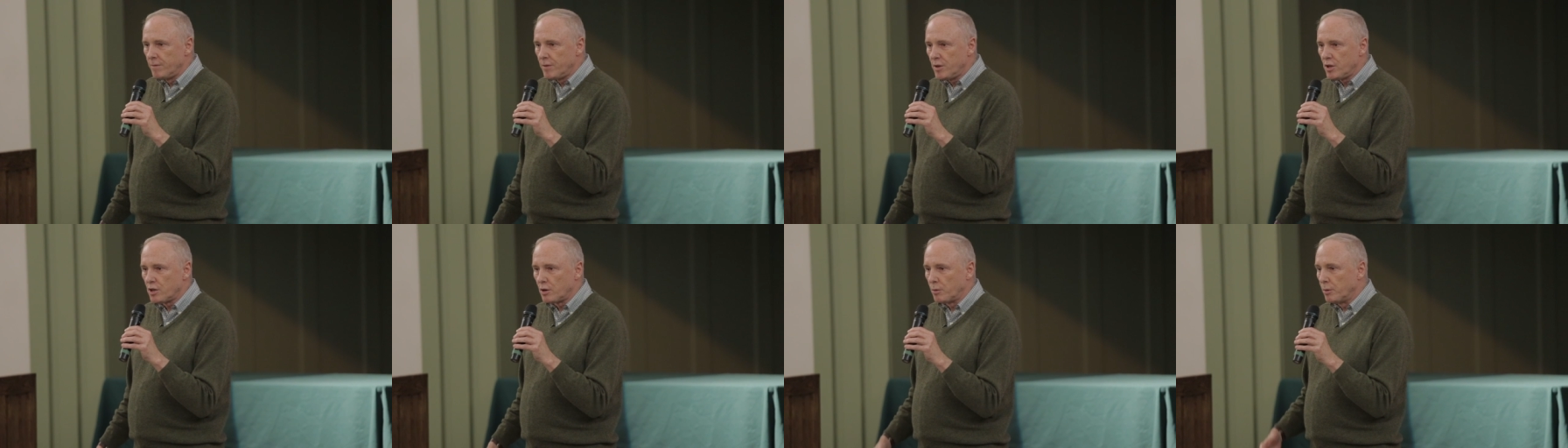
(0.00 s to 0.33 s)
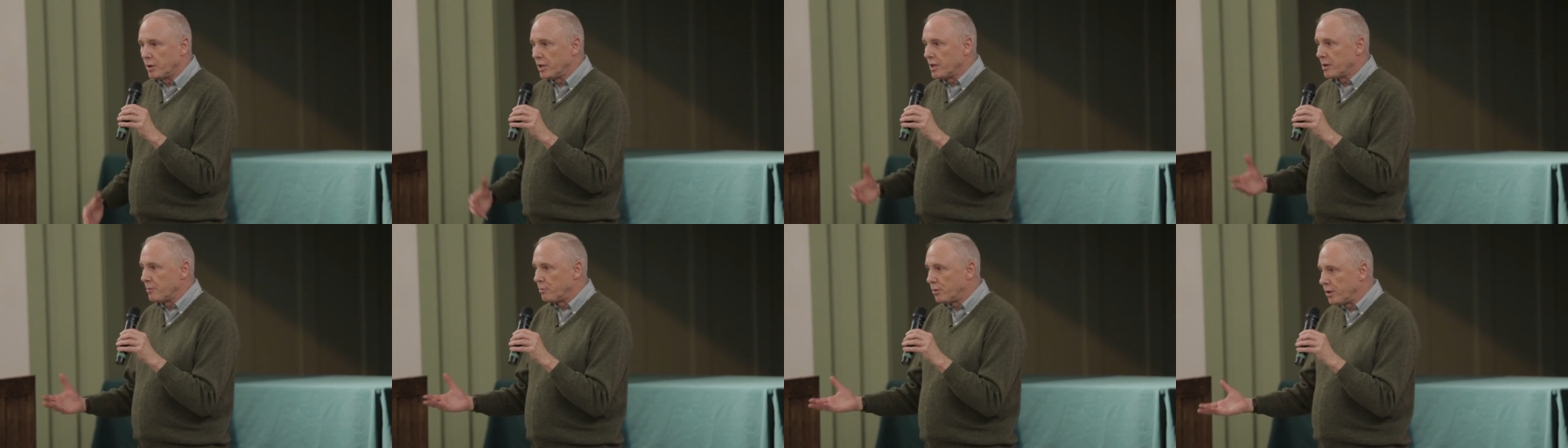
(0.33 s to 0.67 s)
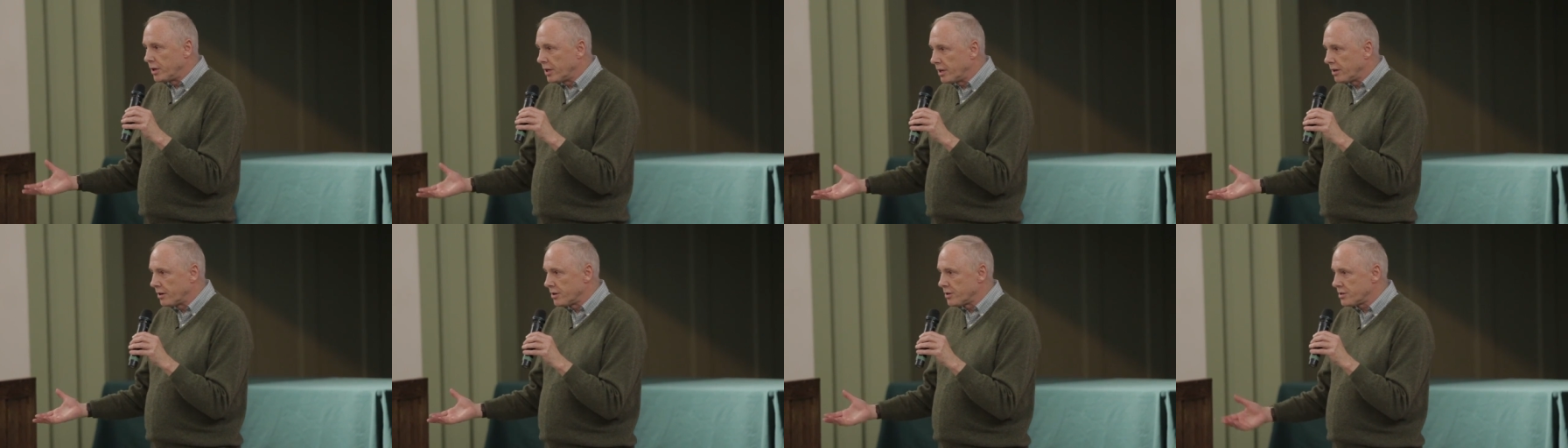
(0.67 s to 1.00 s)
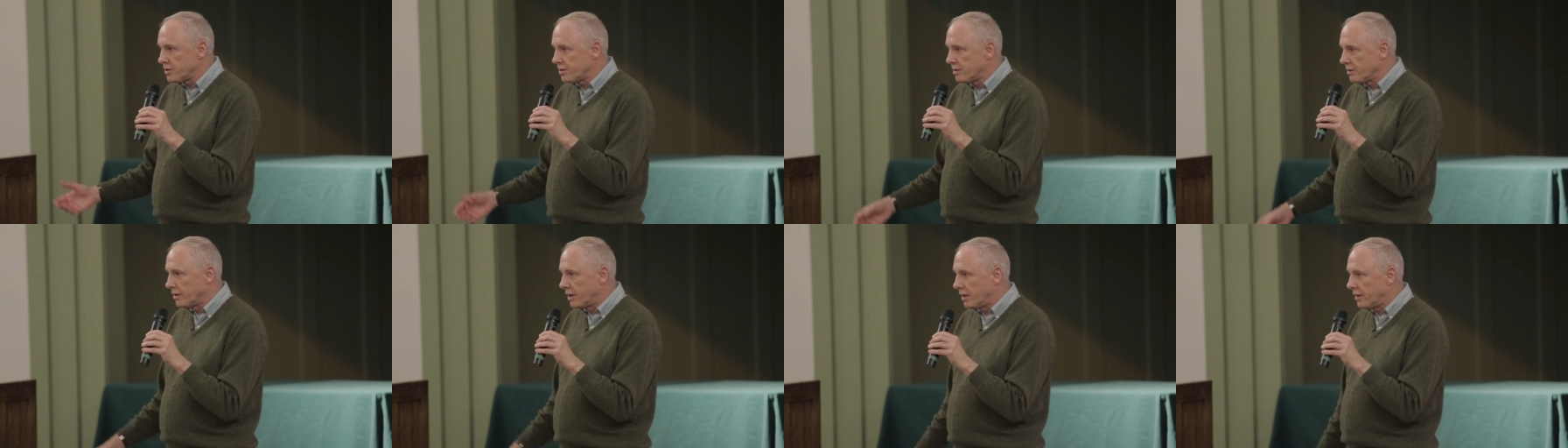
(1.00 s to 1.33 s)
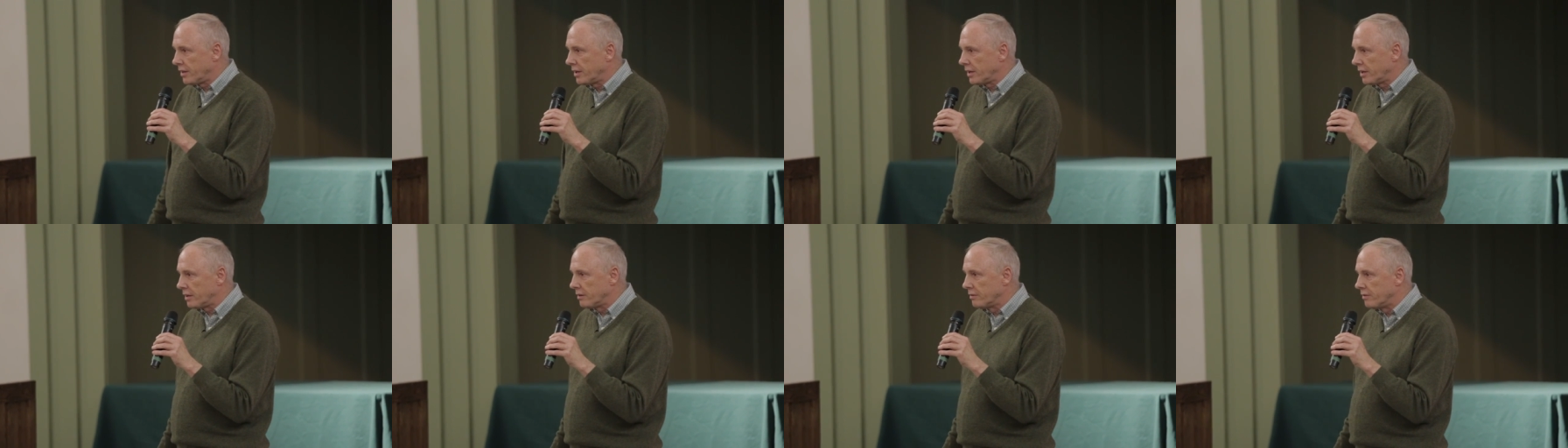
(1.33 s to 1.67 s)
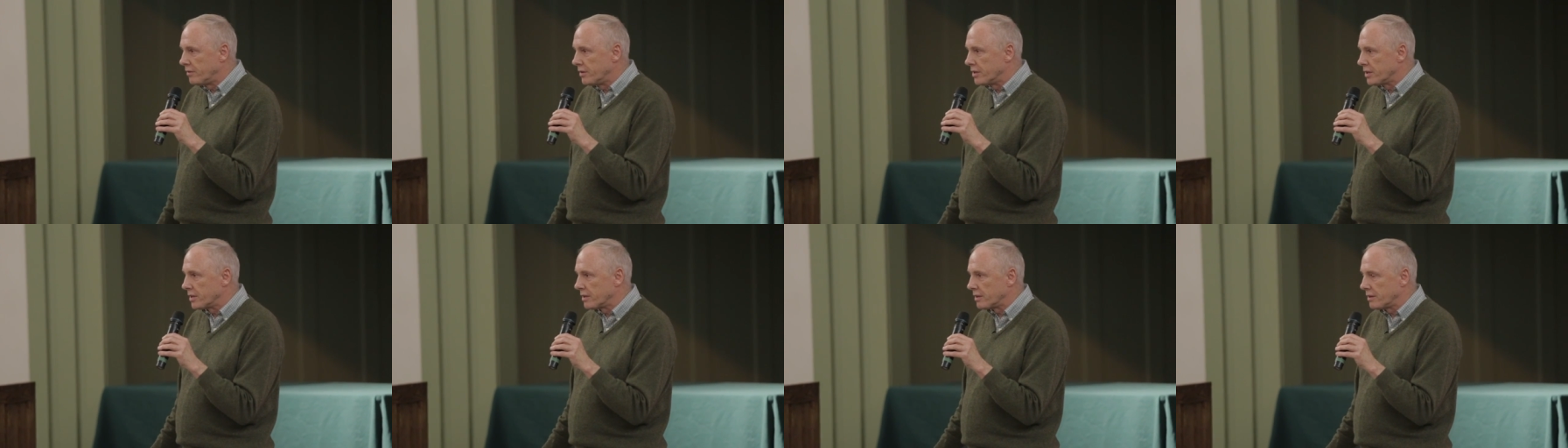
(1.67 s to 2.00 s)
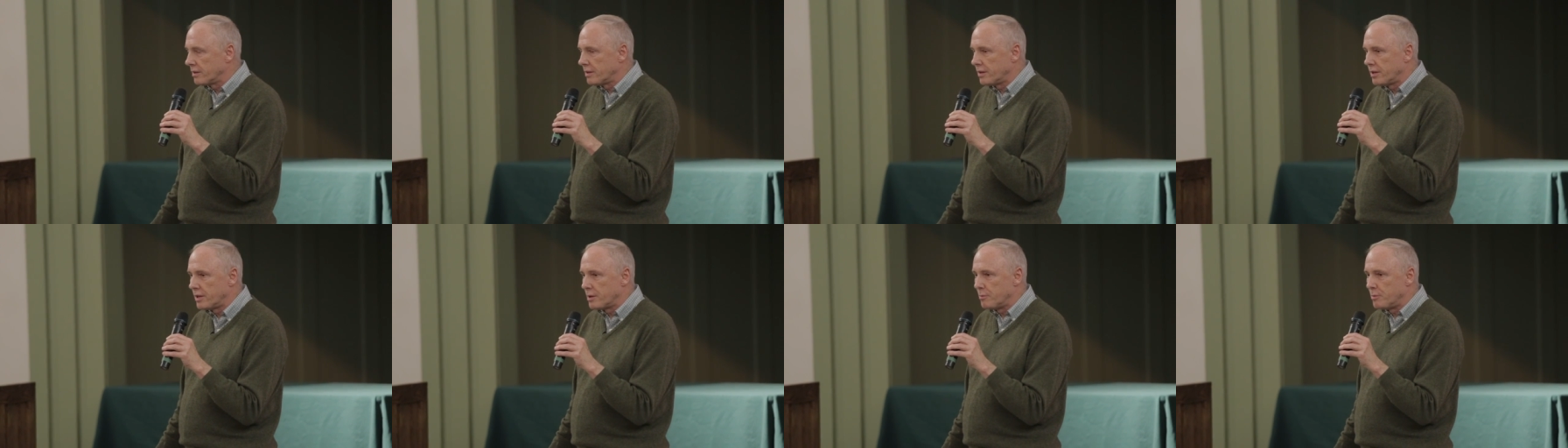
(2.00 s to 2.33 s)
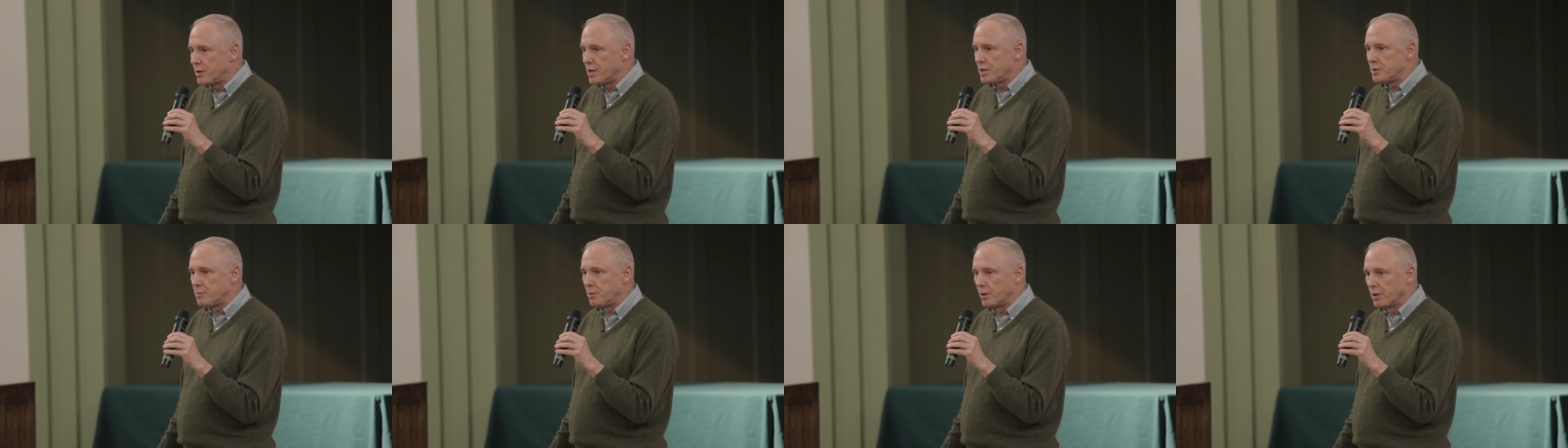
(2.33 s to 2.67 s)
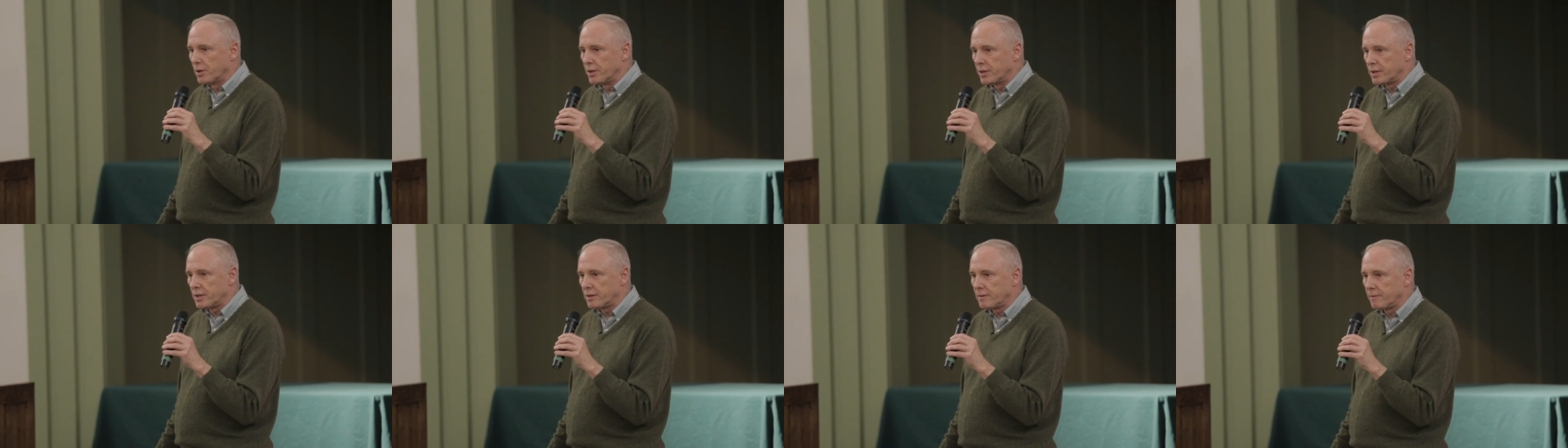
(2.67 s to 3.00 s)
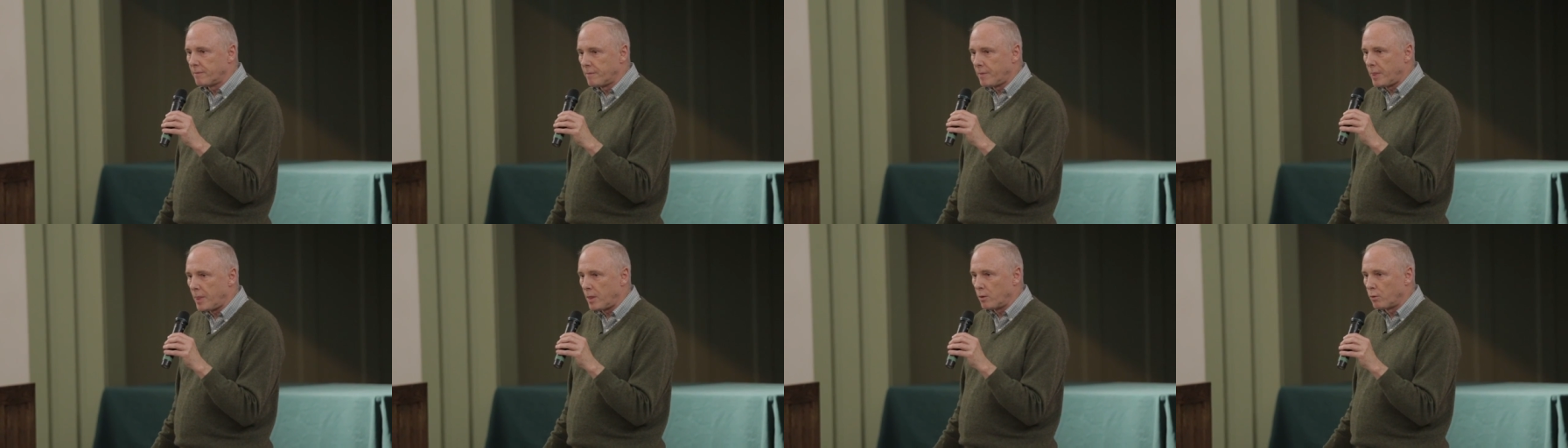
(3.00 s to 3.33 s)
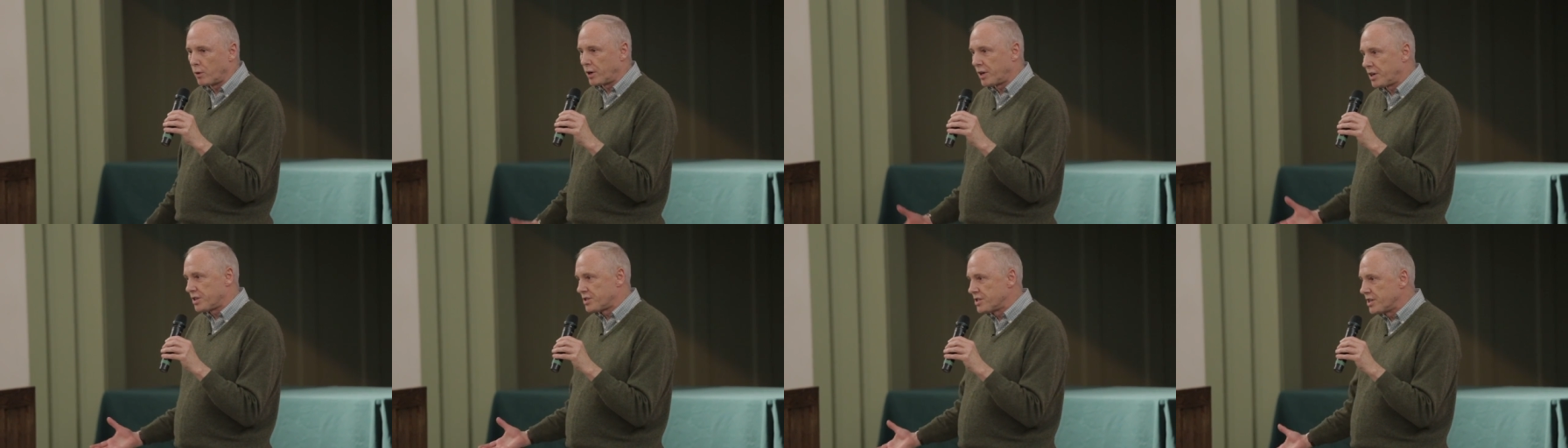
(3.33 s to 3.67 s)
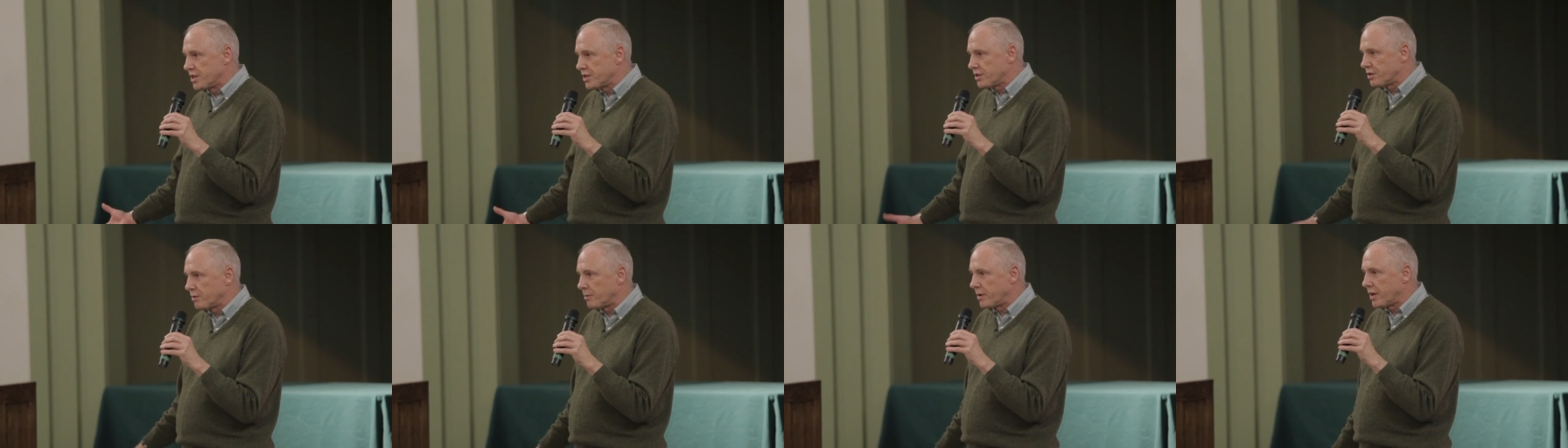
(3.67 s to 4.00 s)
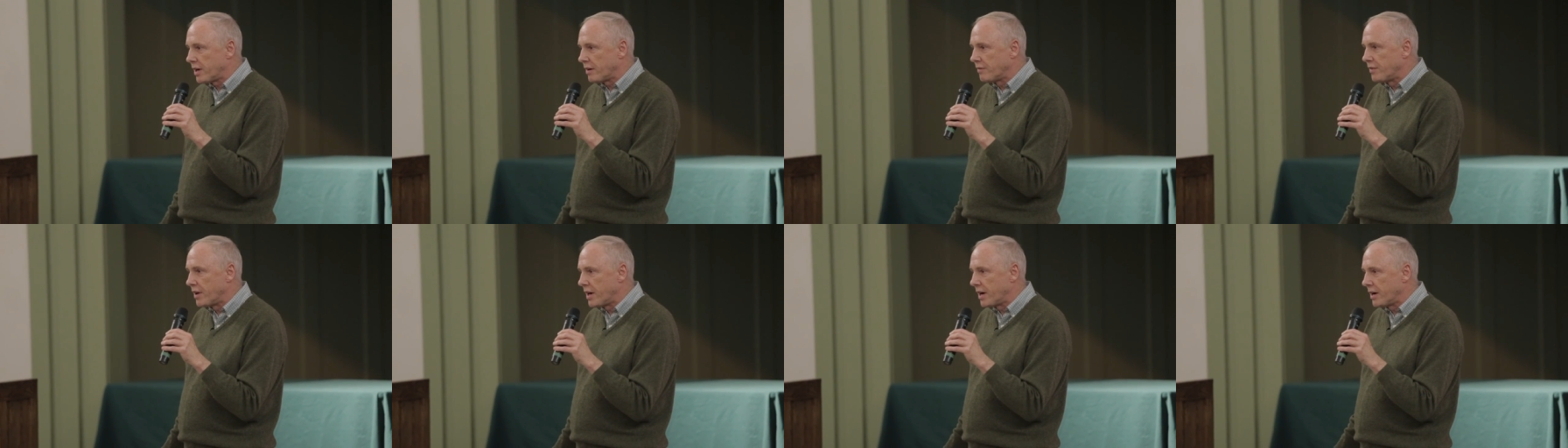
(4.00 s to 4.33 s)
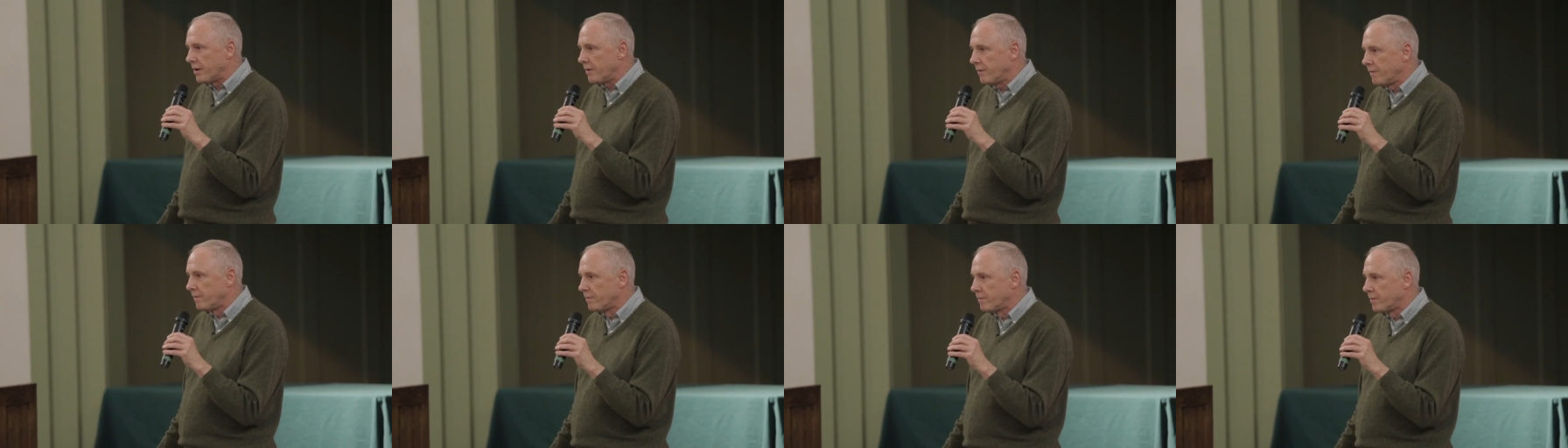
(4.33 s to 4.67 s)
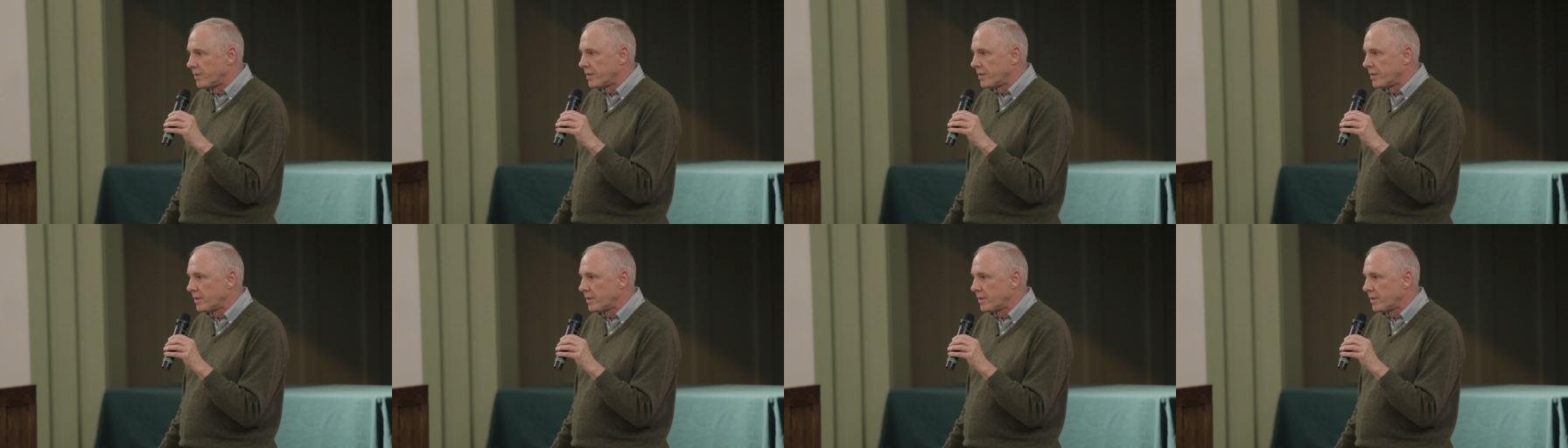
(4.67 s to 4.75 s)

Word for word: you know, really a precursor, I think, of the, the peace building organization we have now